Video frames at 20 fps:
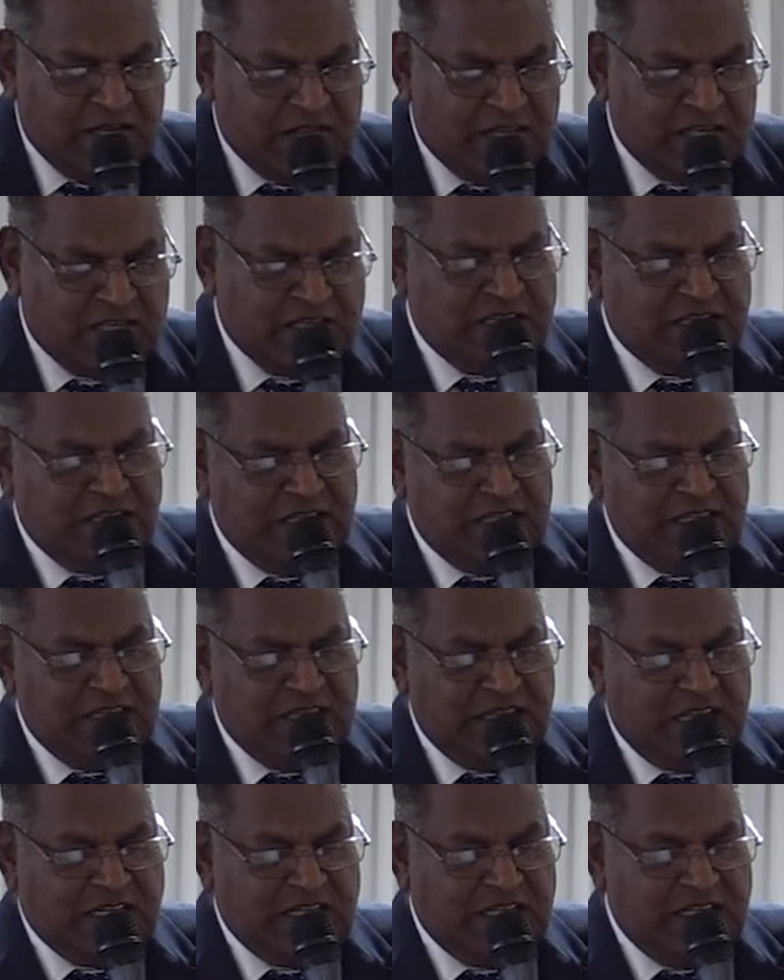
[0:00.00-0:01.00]
The
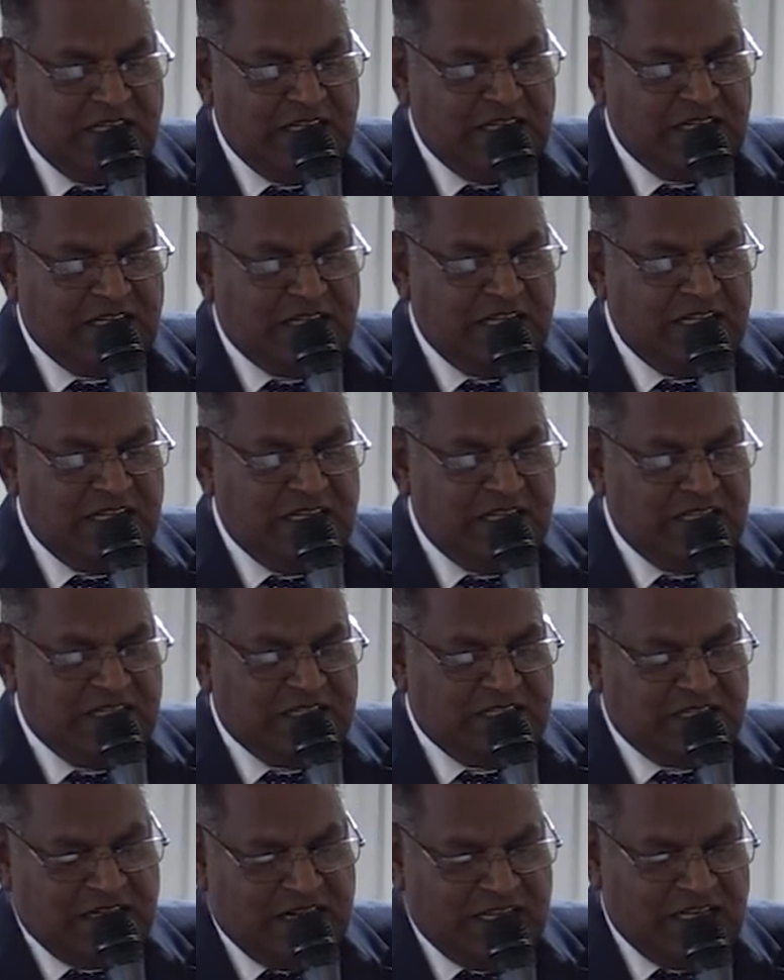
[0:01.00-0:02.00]
sin that easily
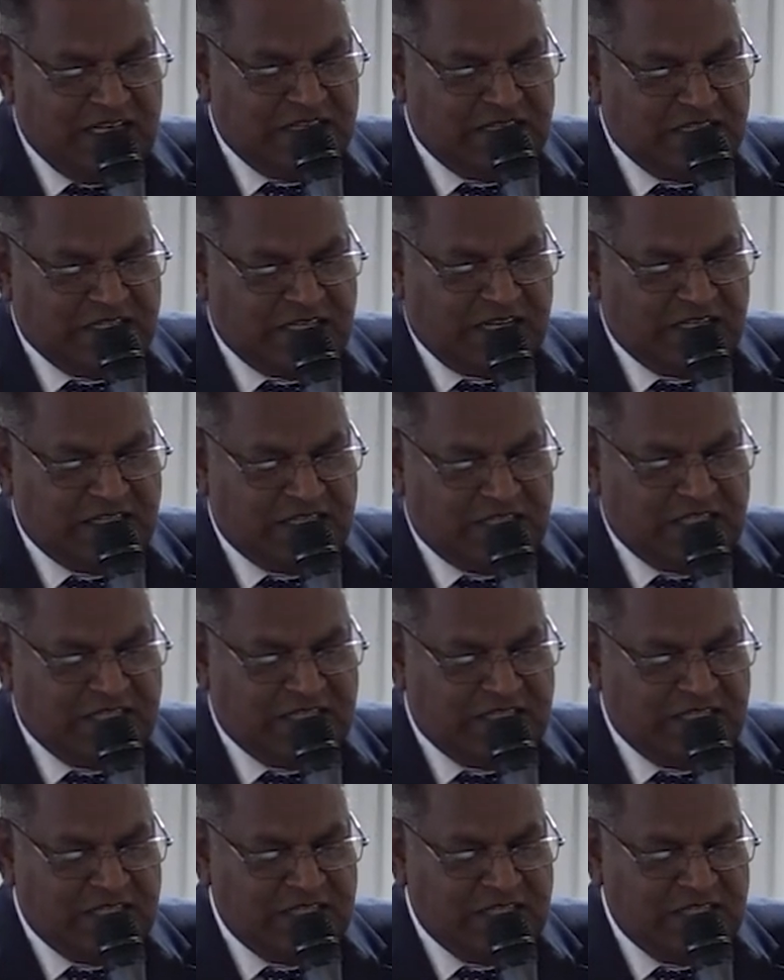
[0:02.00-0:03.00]
ensnares
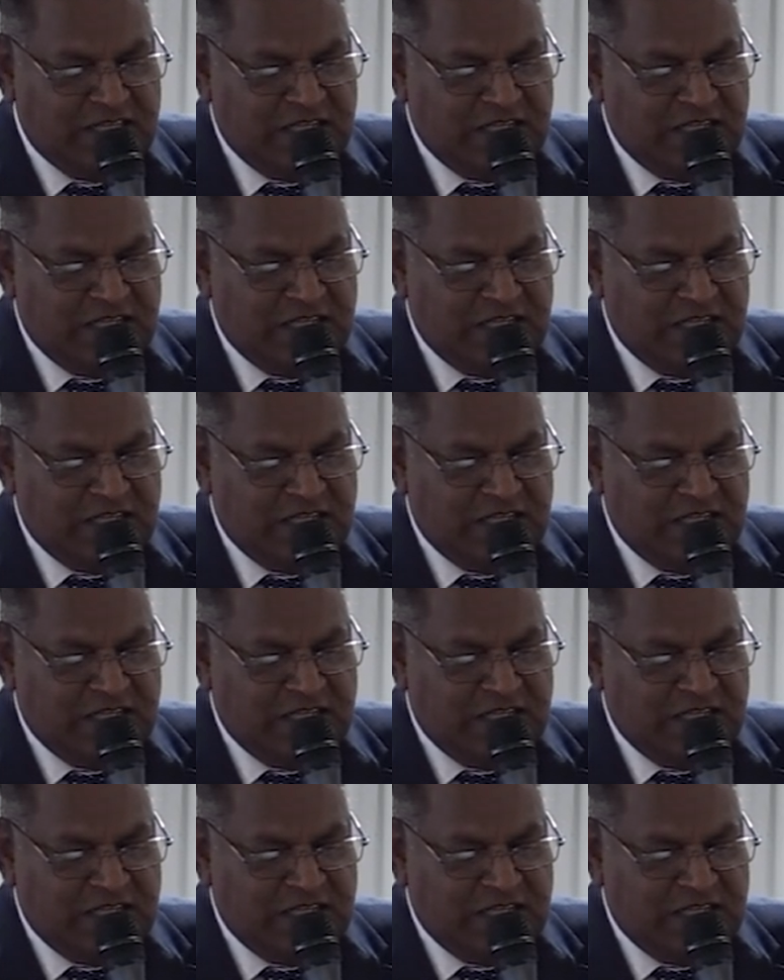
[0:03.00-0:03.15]
us.